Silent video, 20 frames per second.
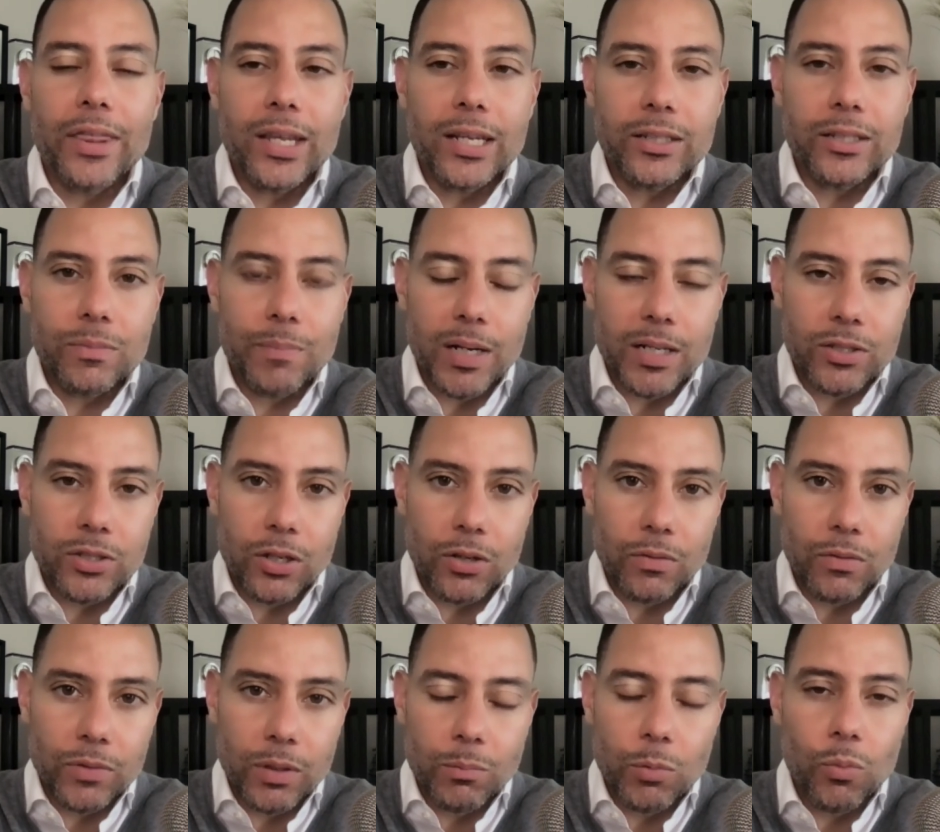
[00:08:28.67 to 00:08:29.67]
I think to
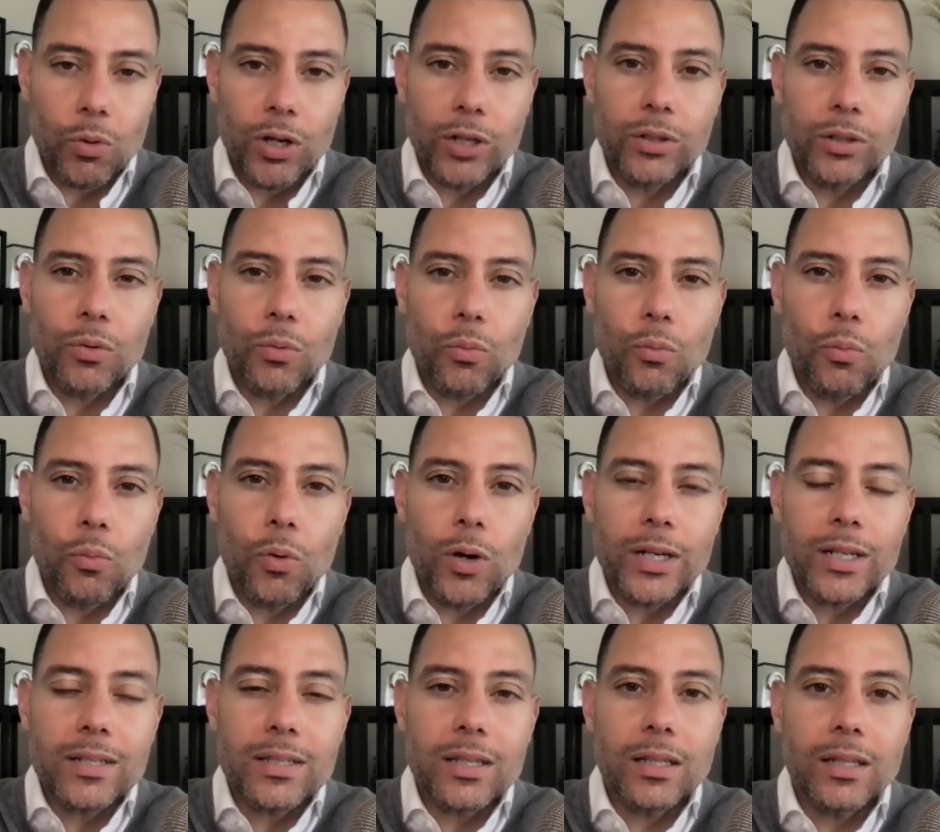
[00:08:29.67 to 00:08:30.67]
myself, number one,
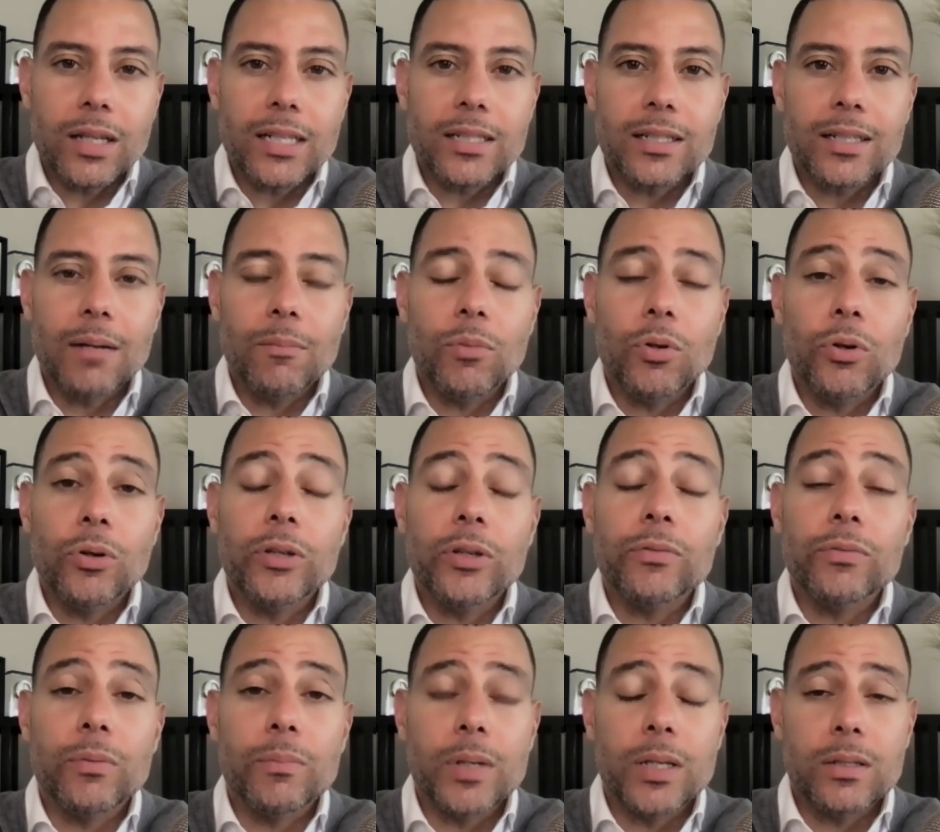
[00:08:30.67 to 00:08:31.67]
what is the lesson I'm
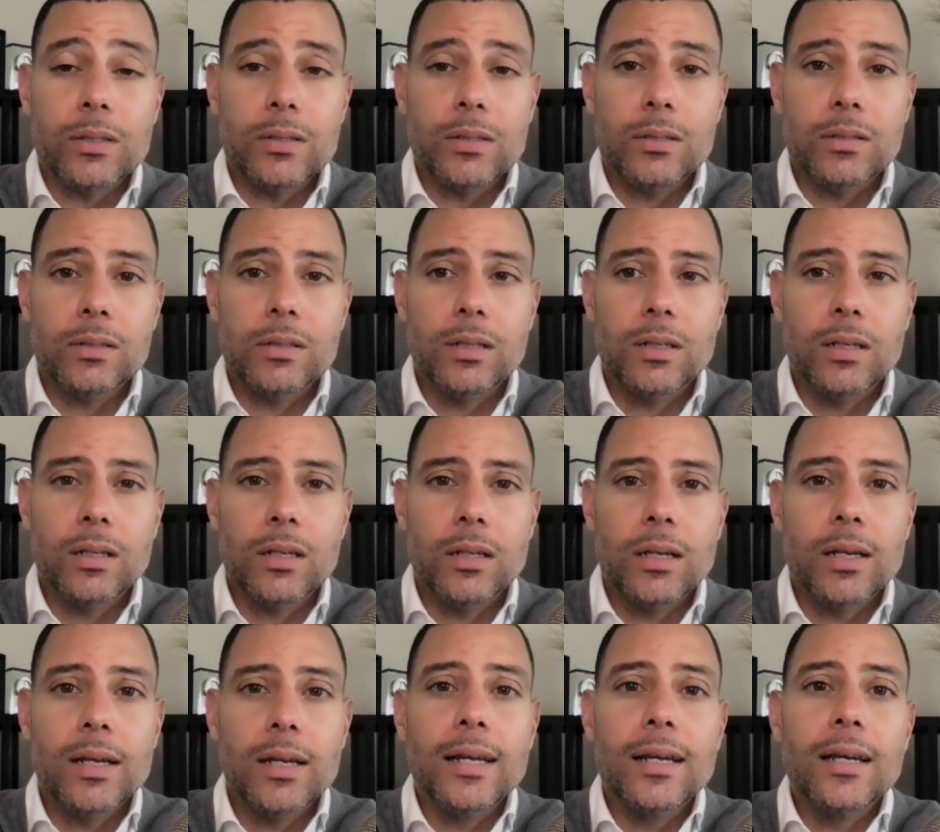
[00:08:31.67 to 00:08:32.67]
learning from this?
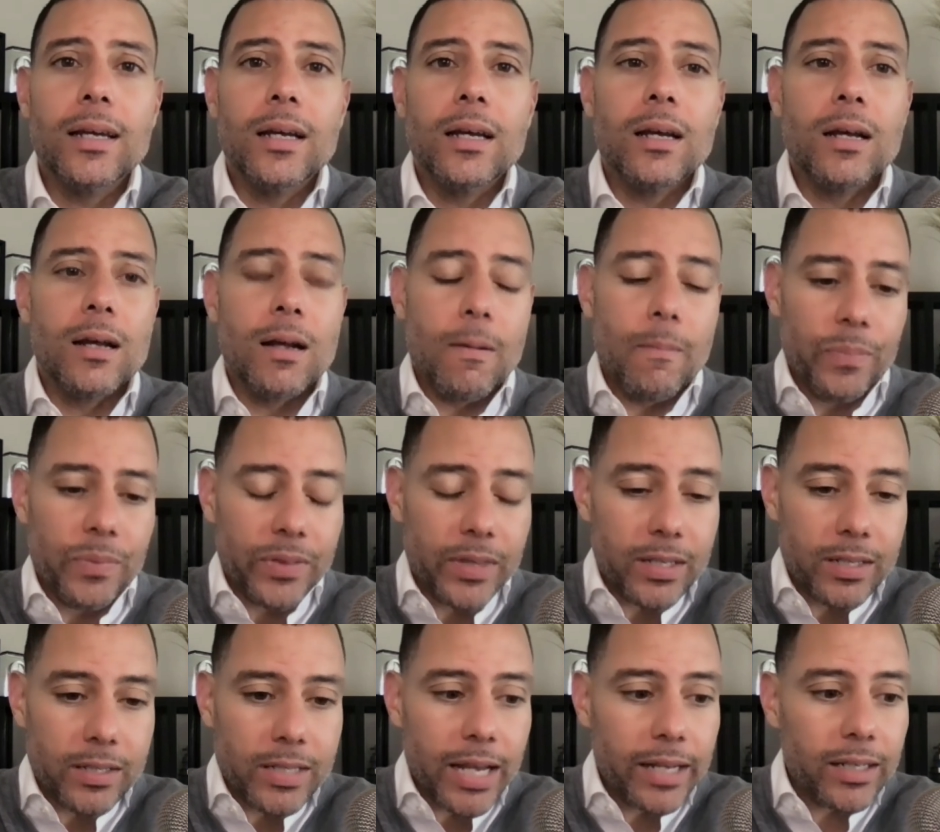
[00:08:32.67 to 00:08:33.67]
Mm-hmm.
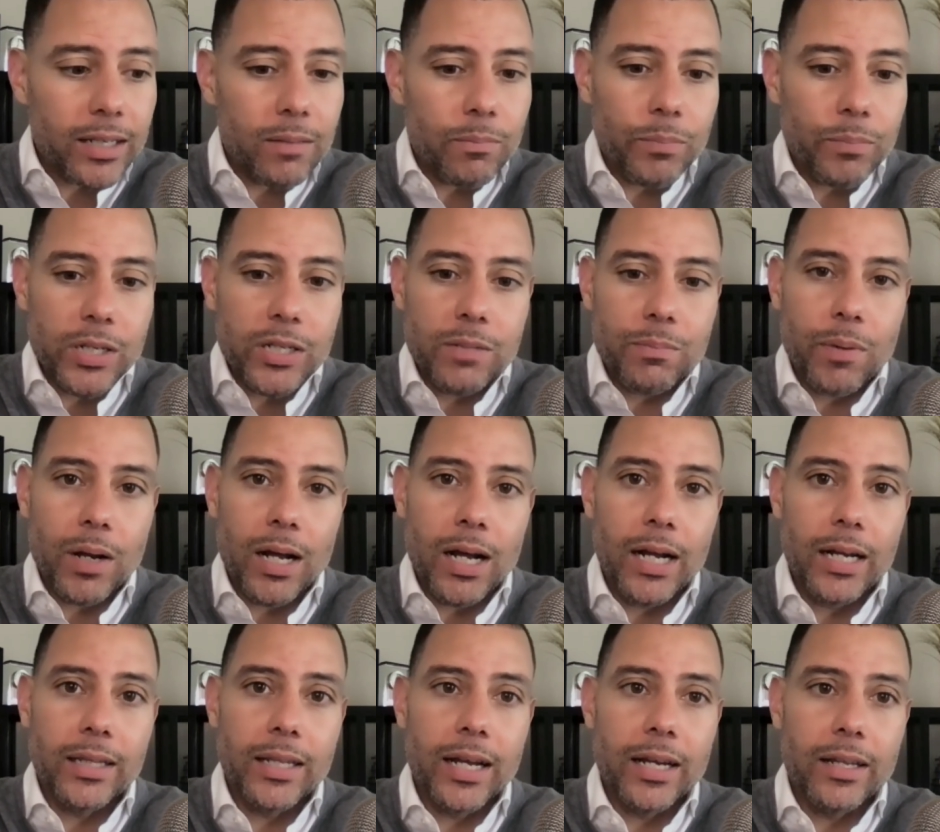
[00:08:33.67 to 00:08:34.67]
The second piece
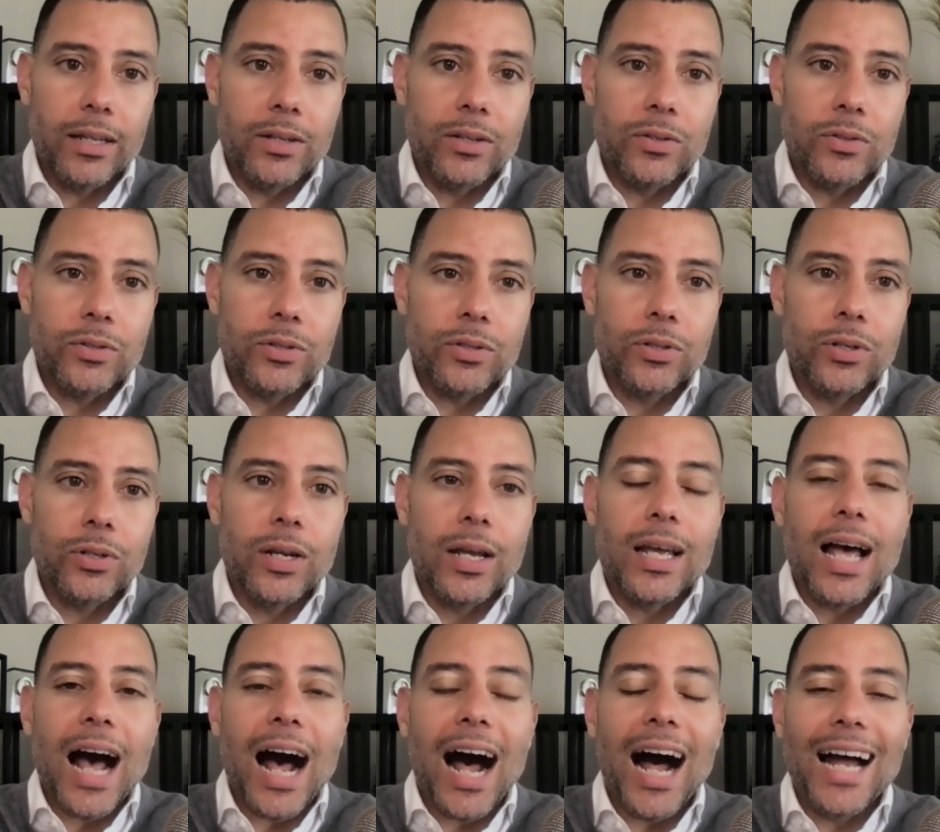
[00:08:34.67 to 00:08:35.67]
behind that is
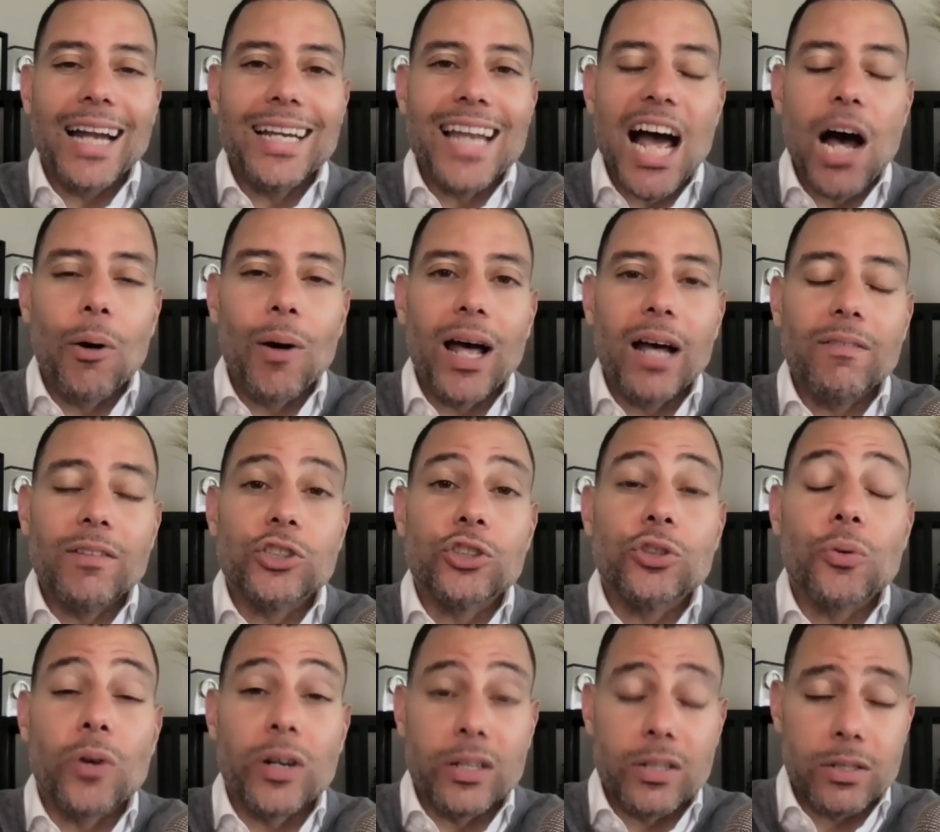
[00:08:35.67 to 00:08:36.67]
I now have a
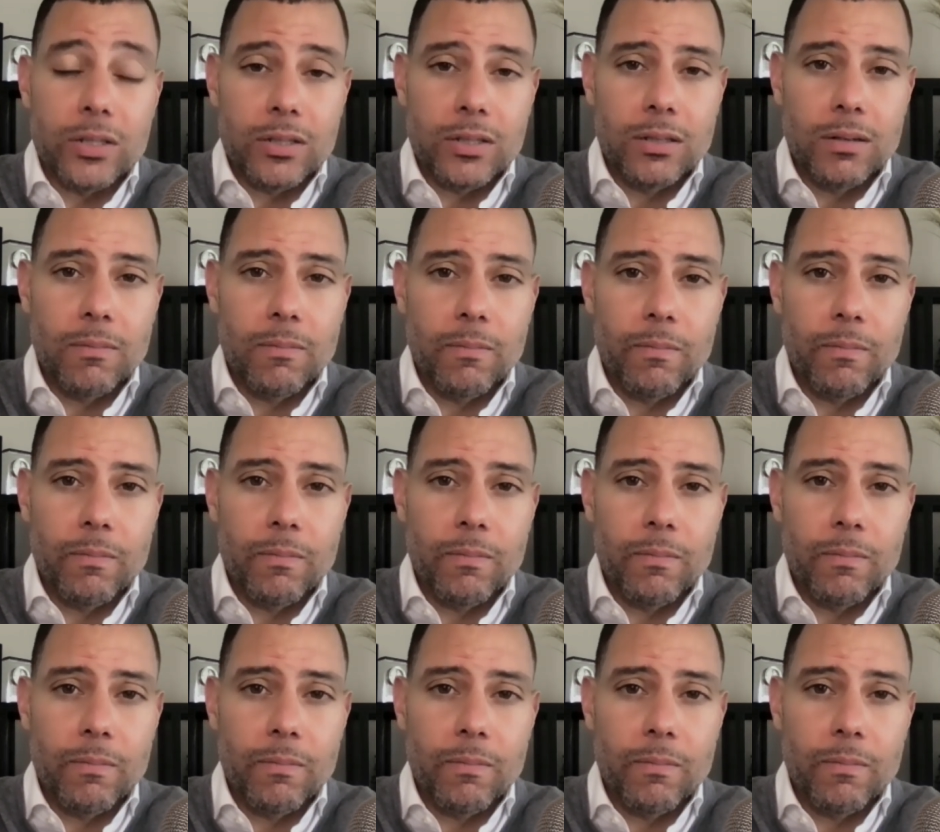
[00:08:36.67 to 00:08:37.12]
choice.